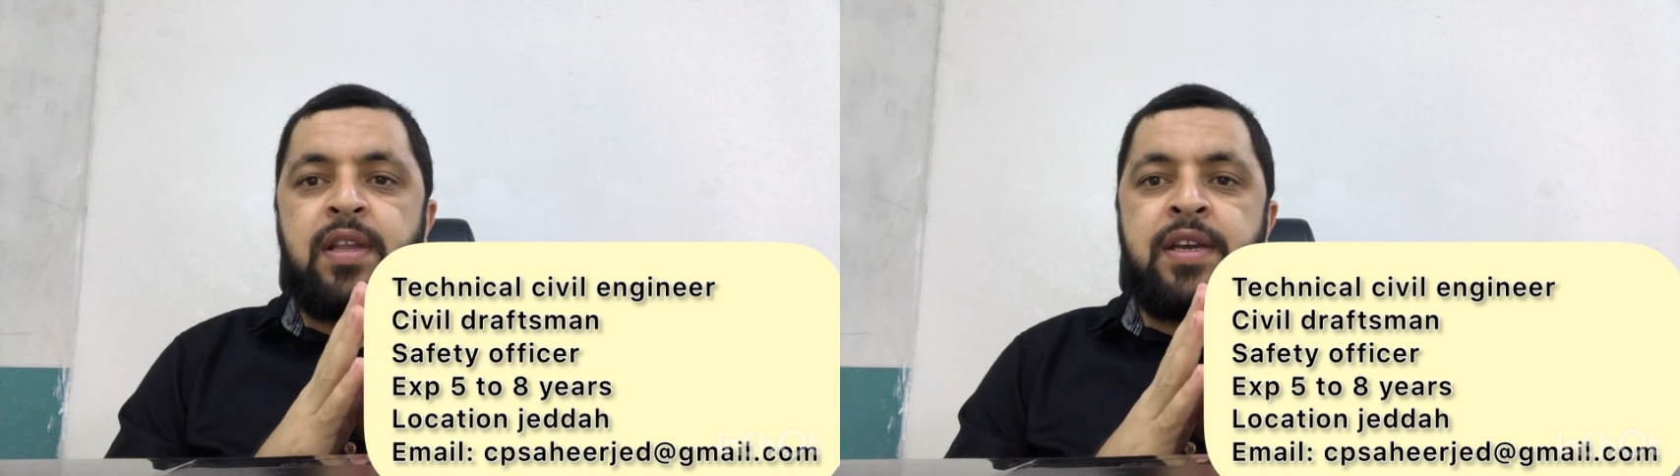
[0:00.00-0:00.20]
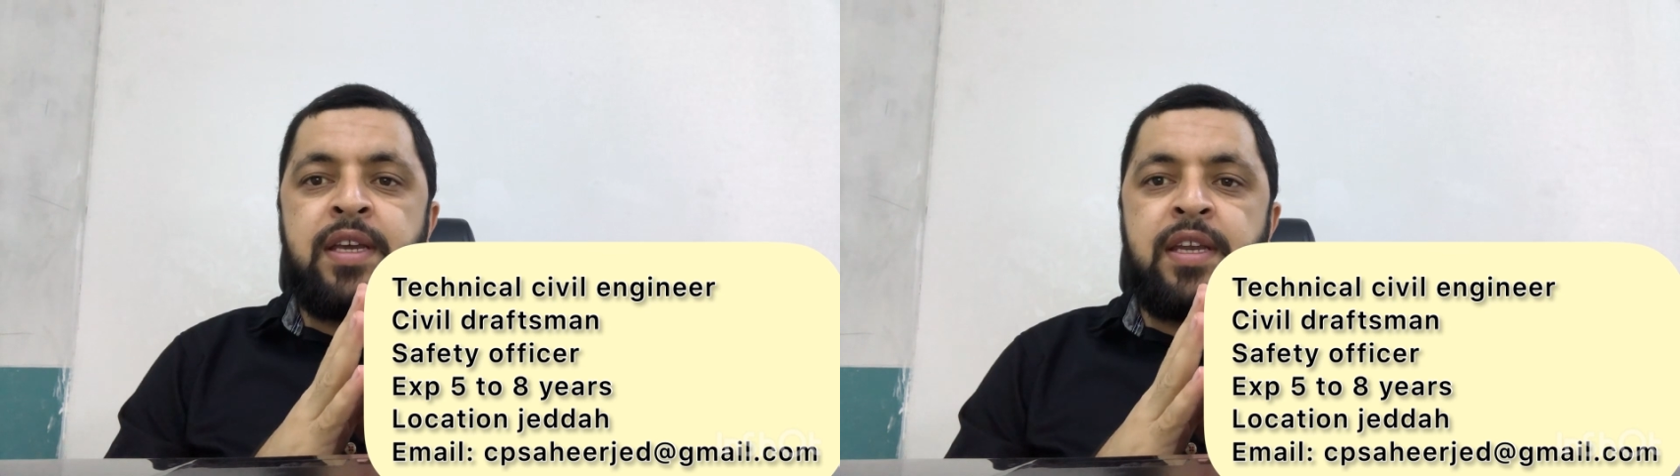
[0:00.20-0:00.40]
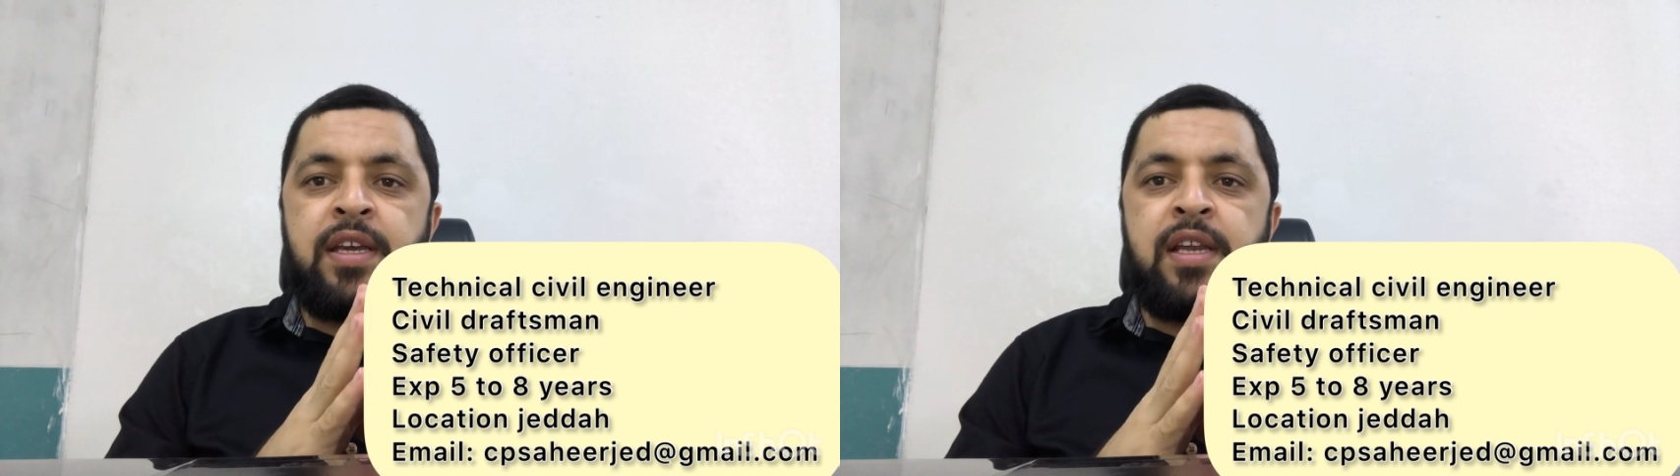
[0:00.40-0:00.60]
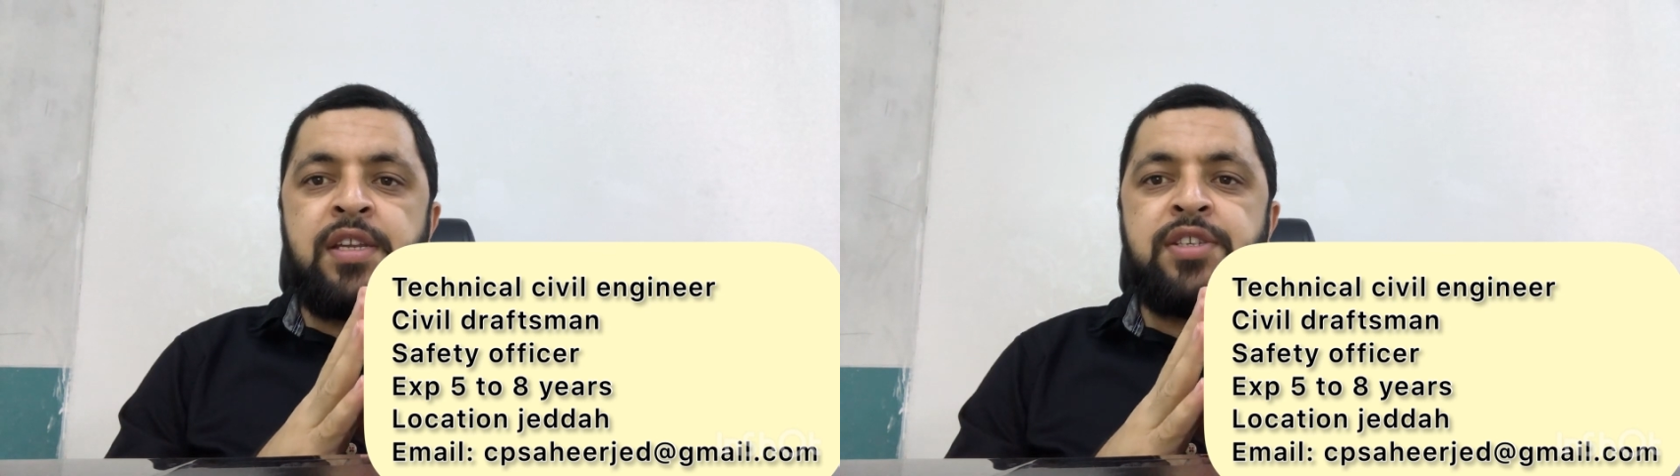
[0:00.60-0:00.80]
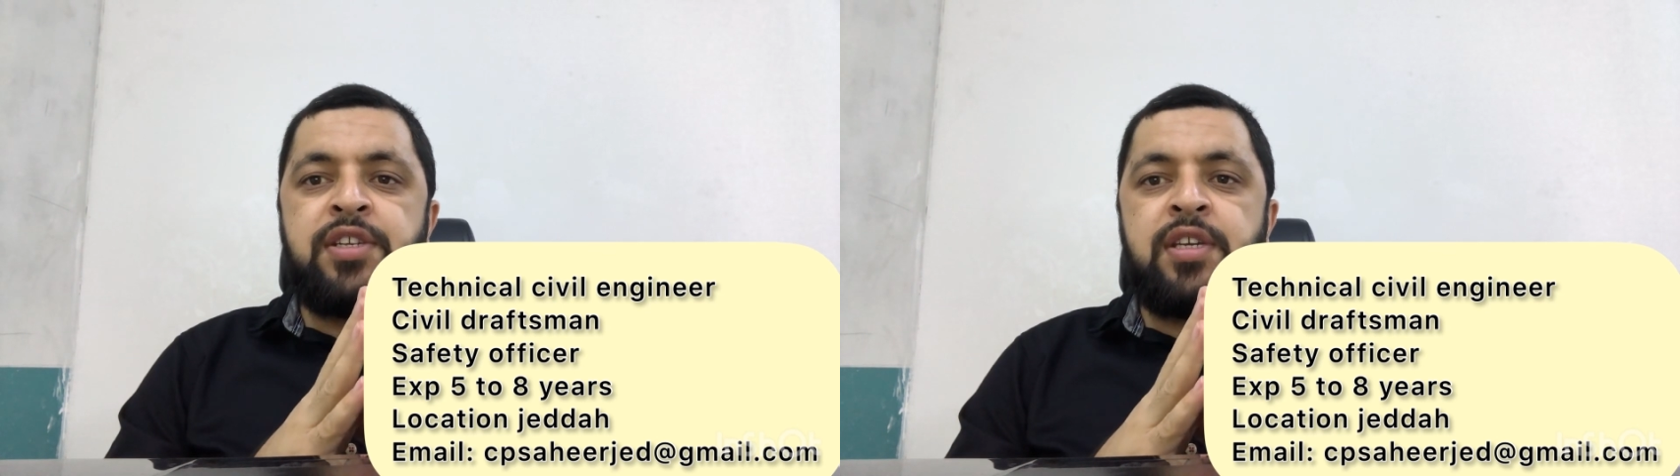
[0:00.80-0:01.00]
the technical
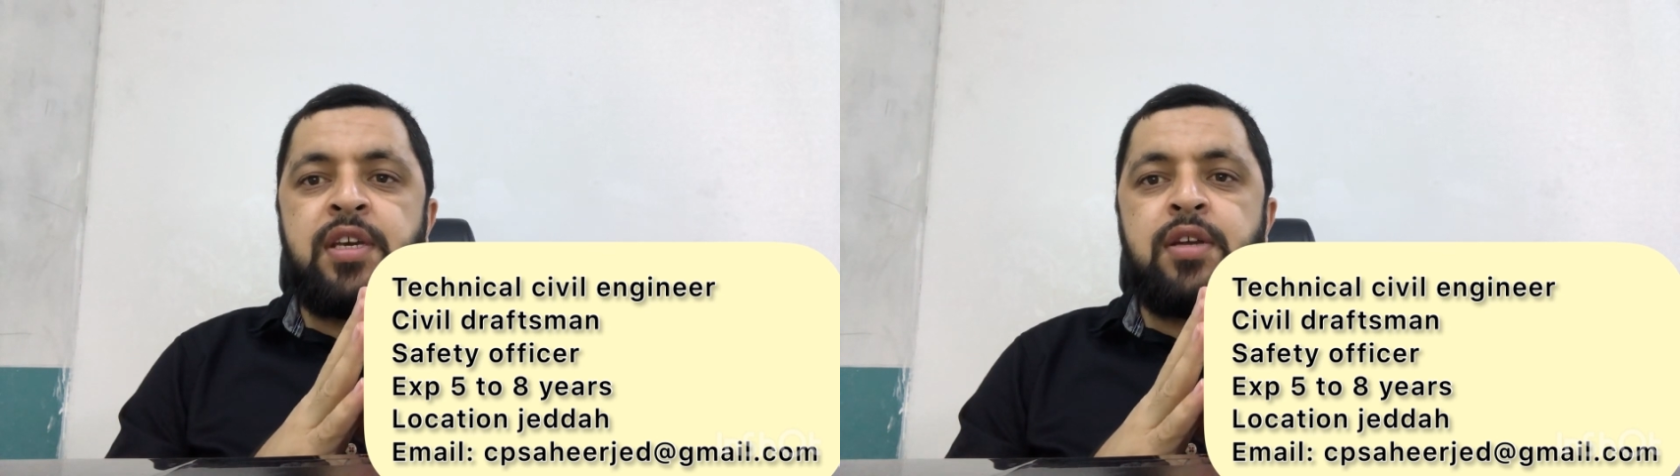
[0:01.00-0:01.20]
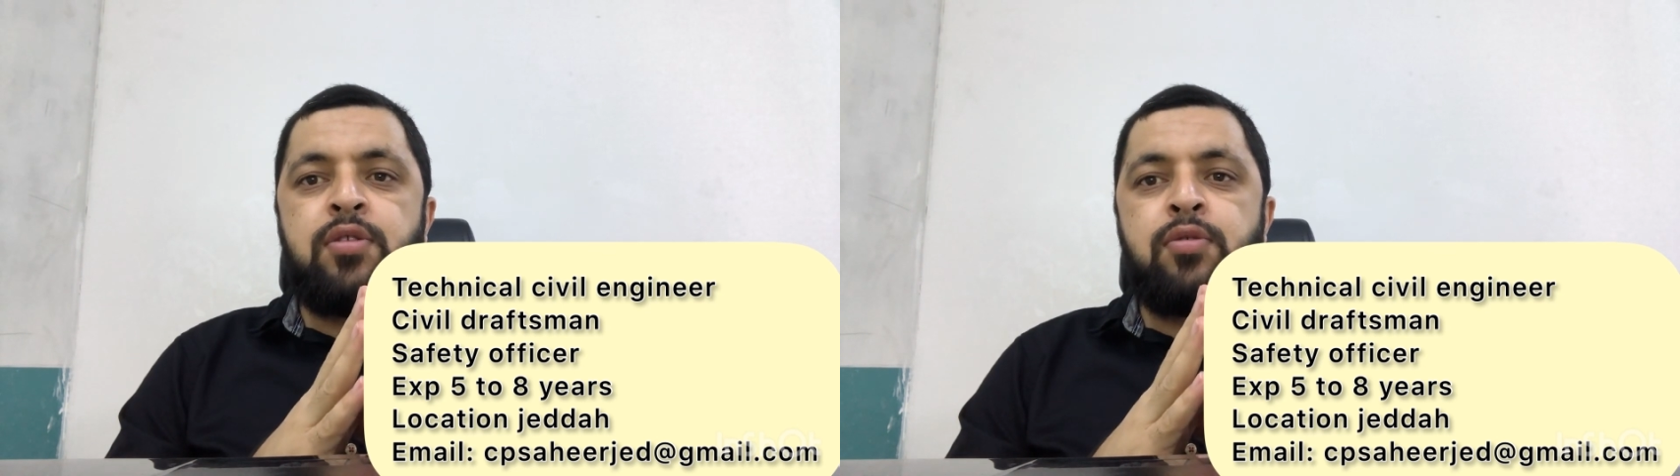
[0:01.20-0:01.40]
engineer